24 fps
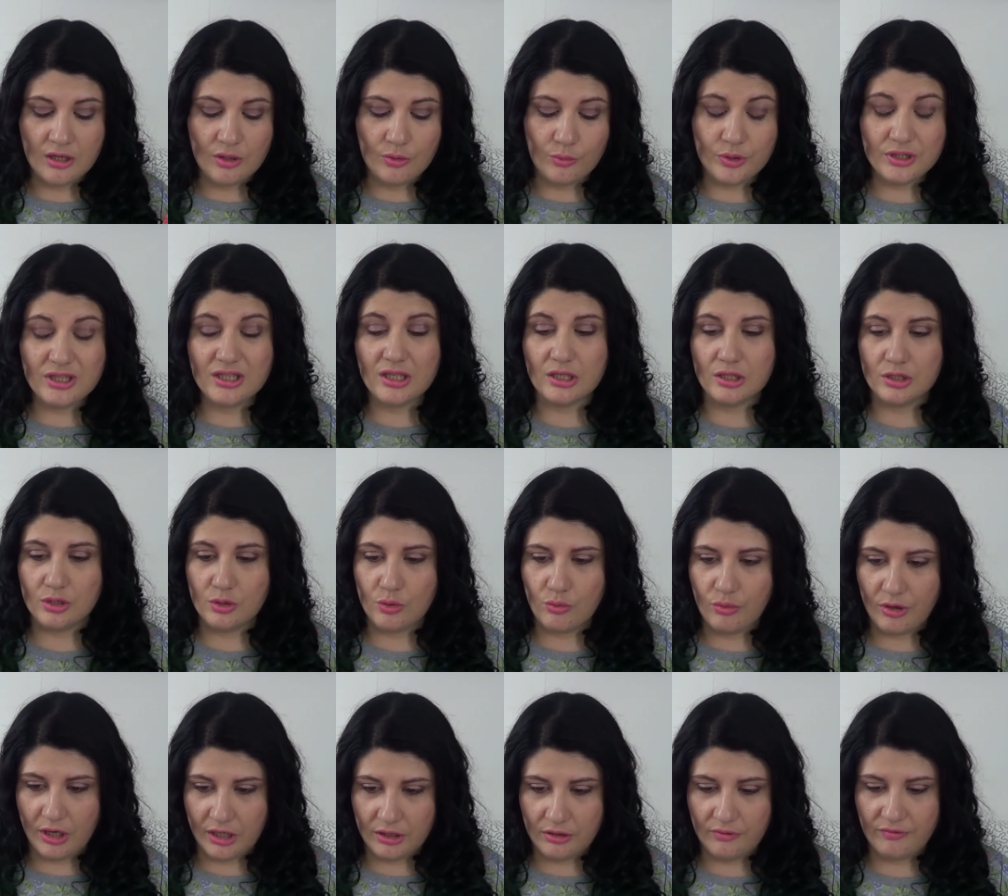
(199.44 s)
which is
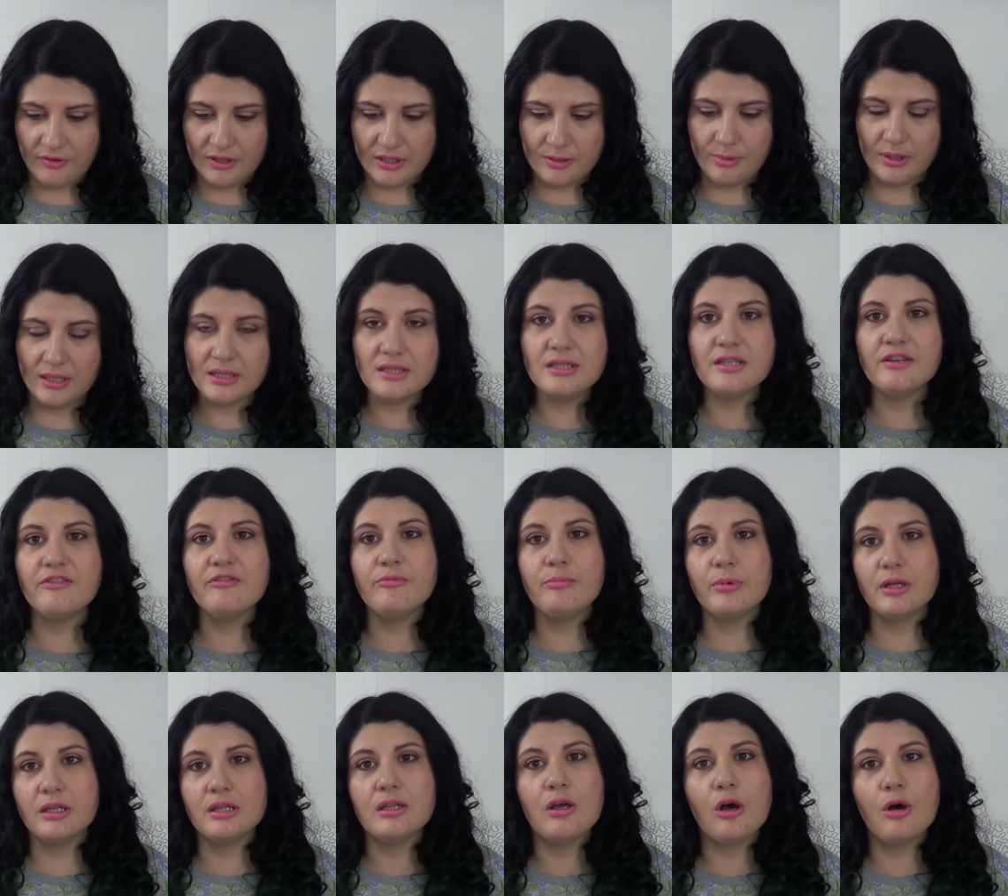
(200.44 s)
quite expensive,
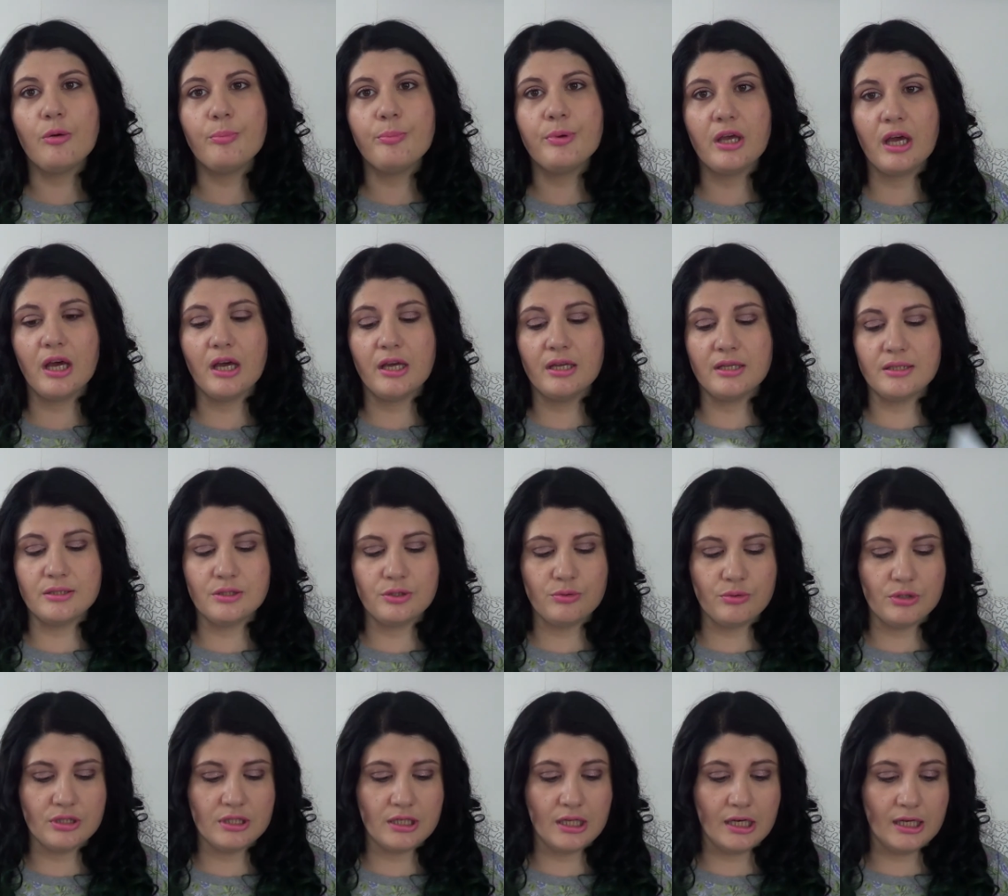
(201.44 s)
but OPI in
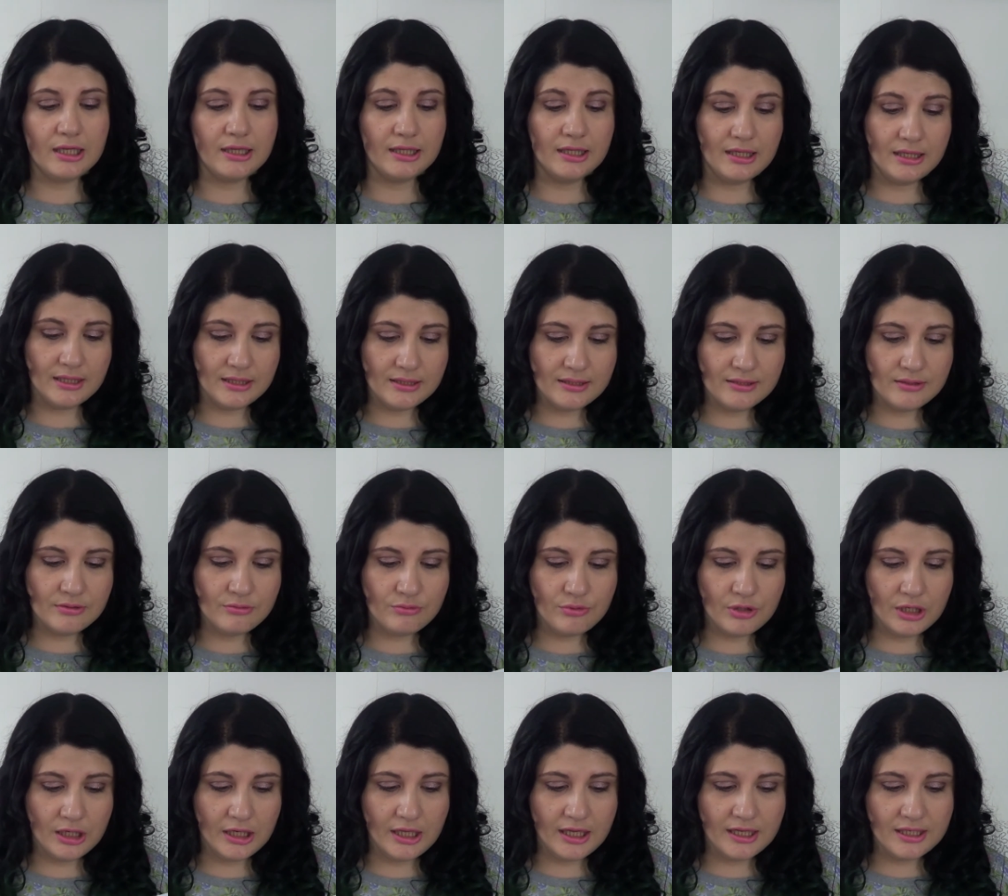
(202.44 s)
Switzerland is
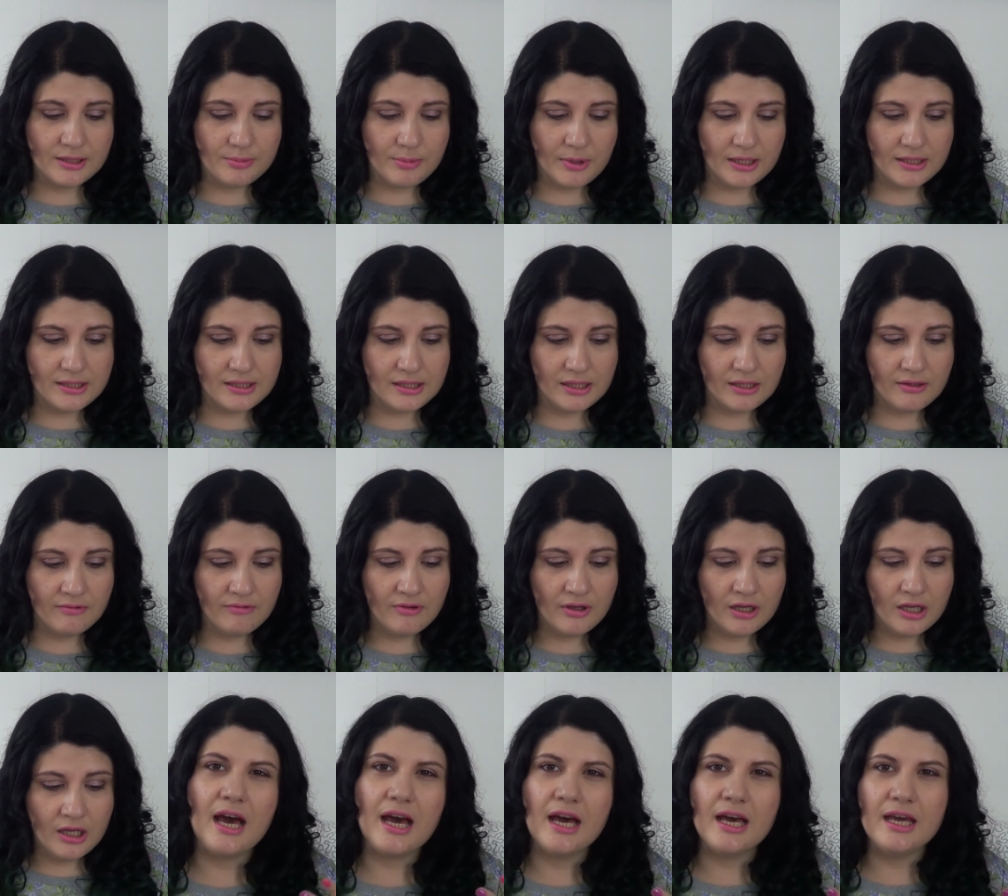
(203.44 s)
really expensive.
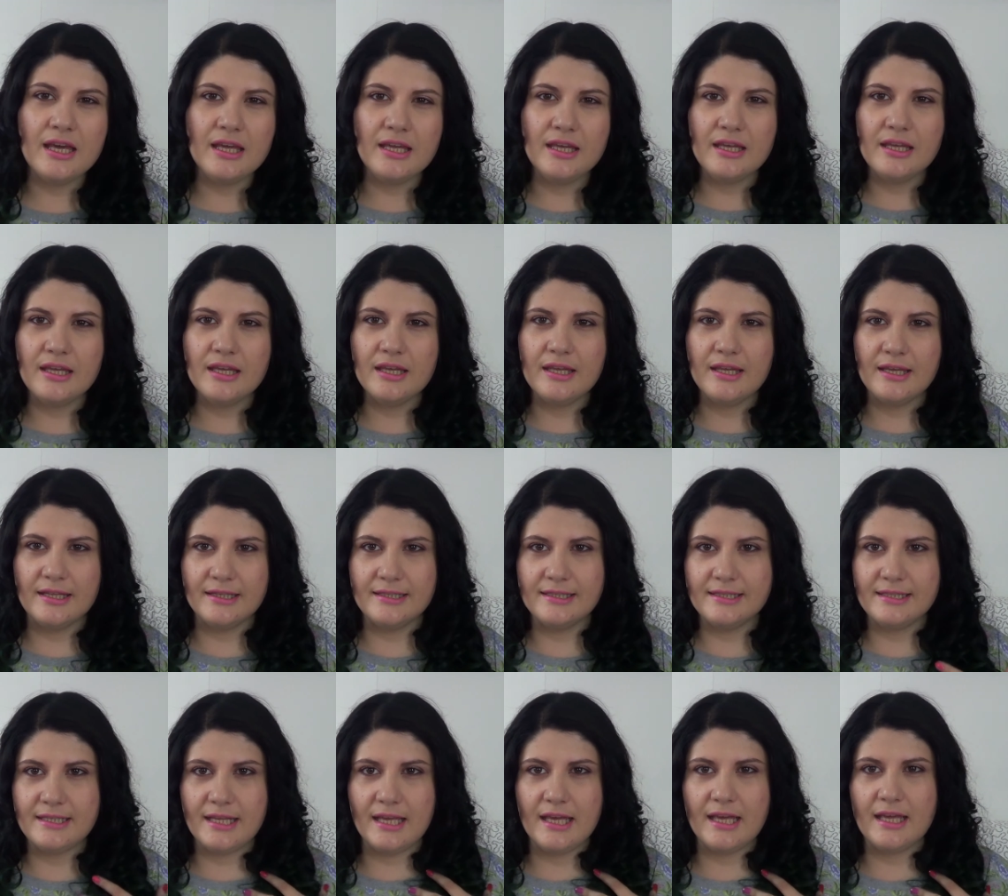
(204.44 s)
I can
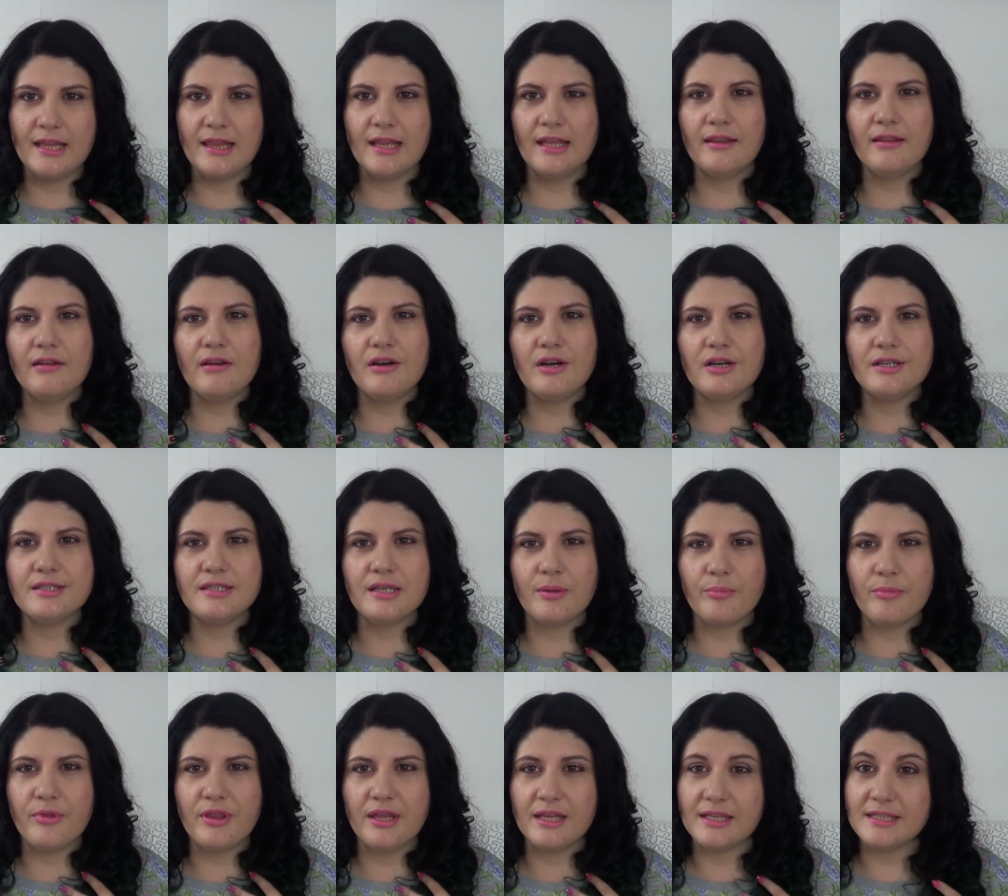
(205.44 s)
say that there are
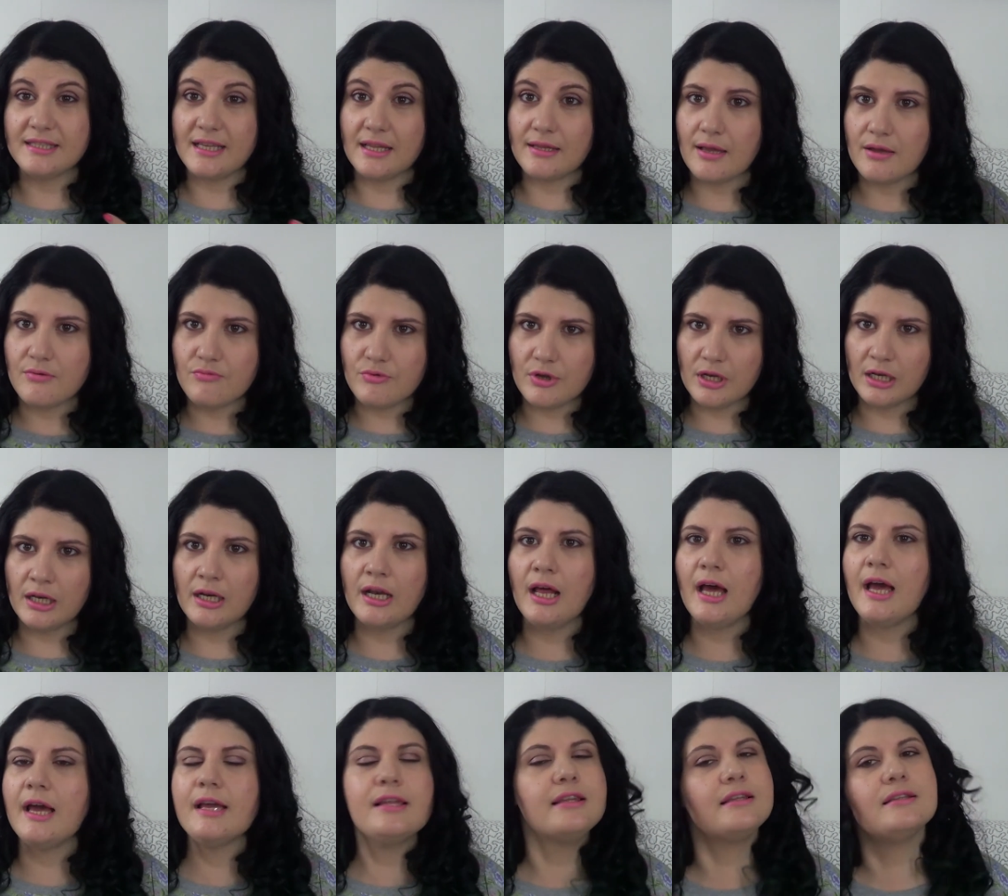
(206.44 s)
some things that I really
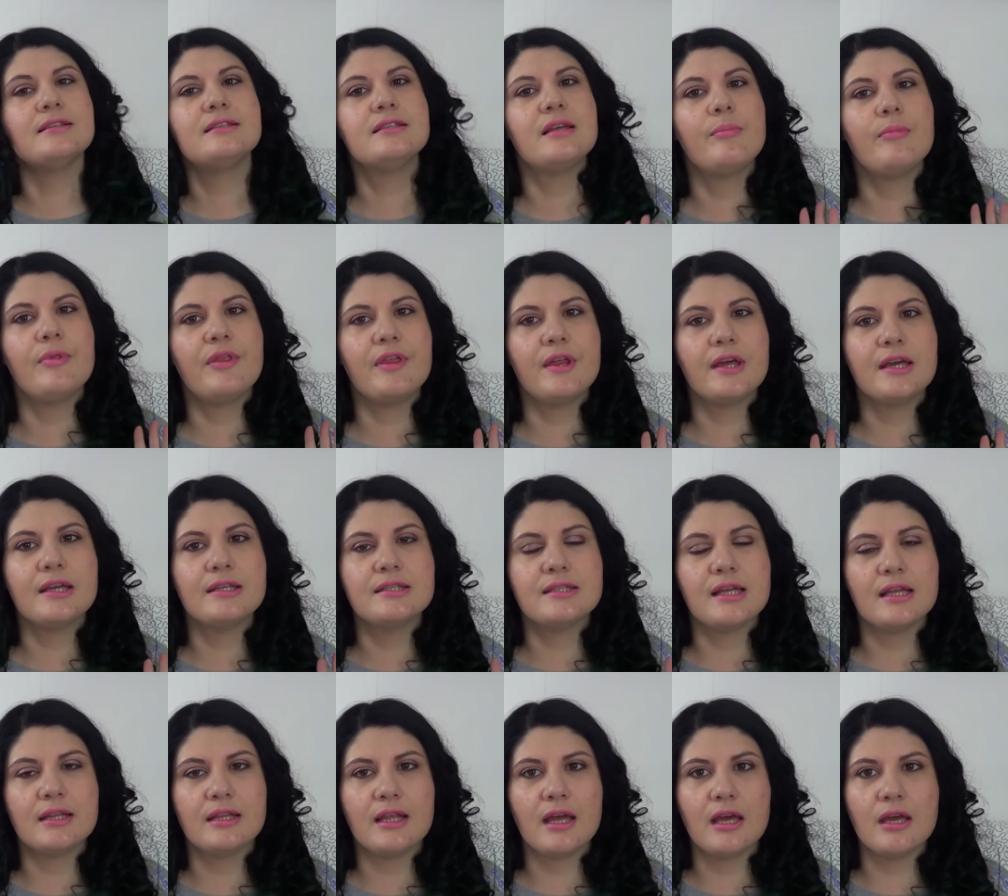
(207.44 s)
liked and some things
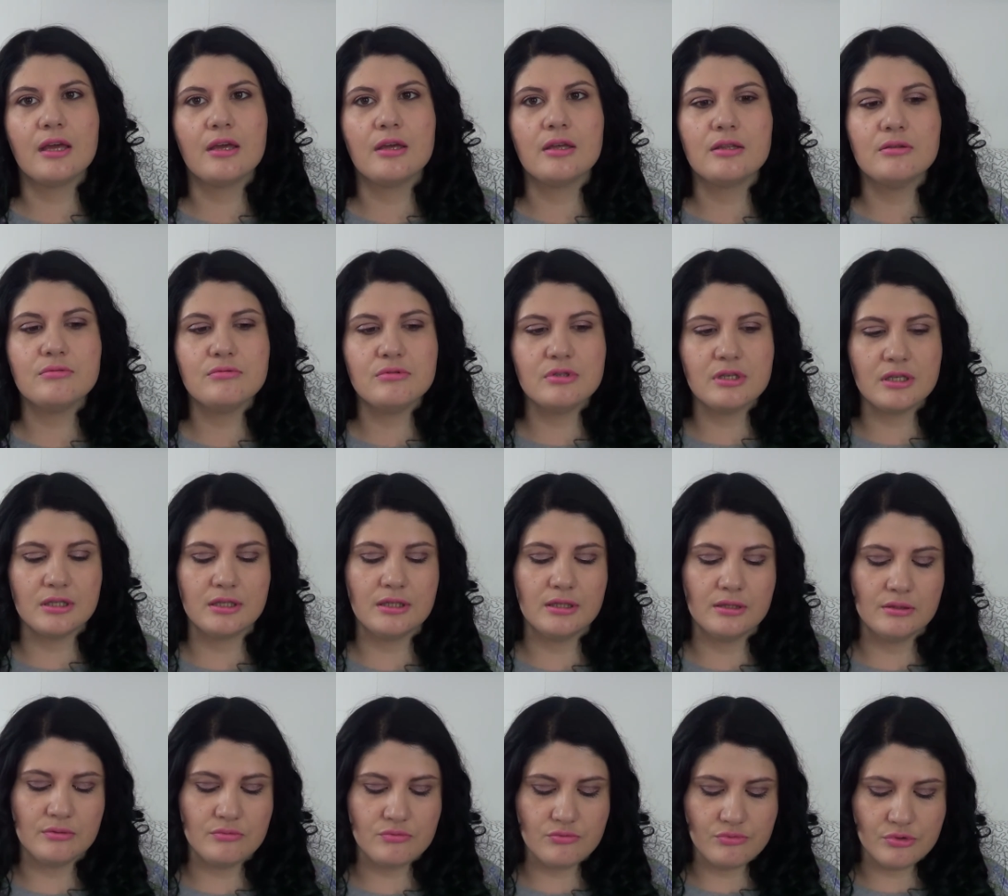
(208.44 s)
that I
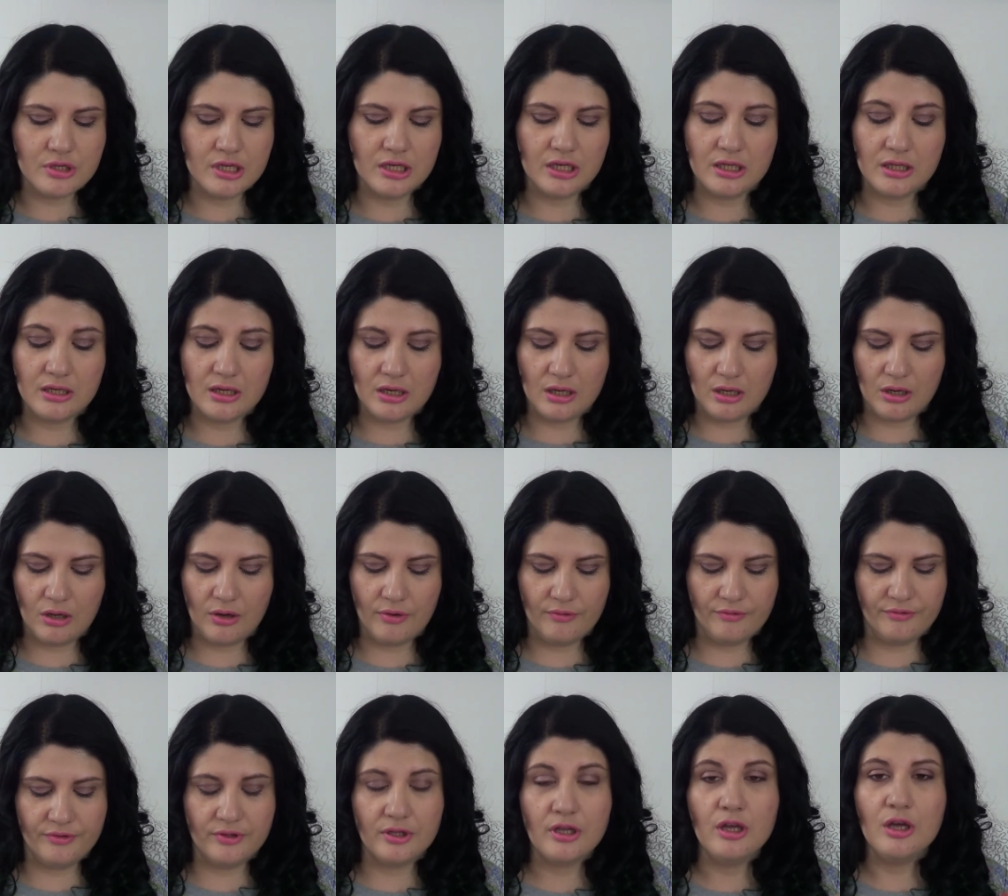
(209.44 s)
didn't really
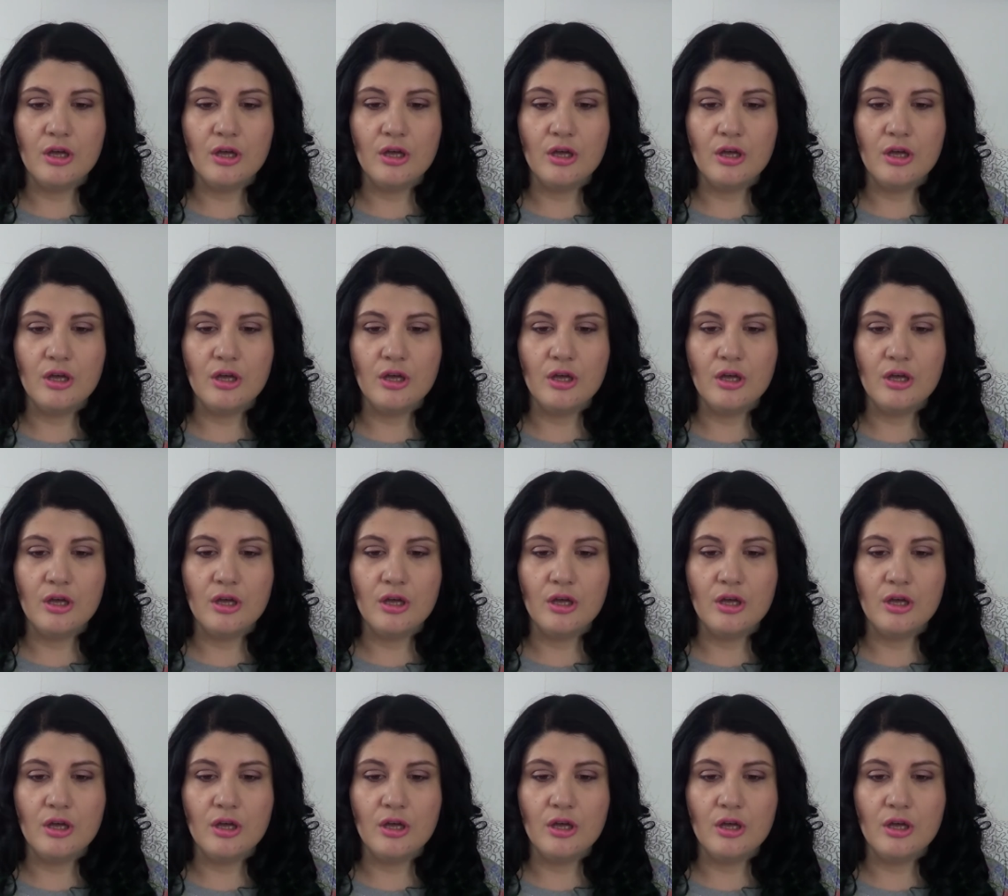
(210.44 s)
love